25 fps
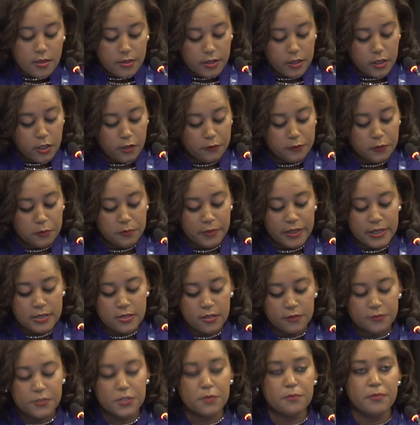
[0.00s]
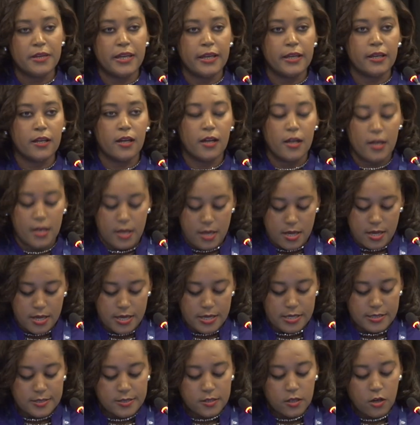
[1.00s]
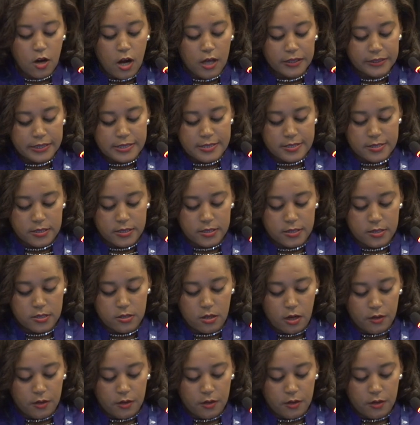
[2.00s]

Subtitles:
The government of Jamaica is cognizant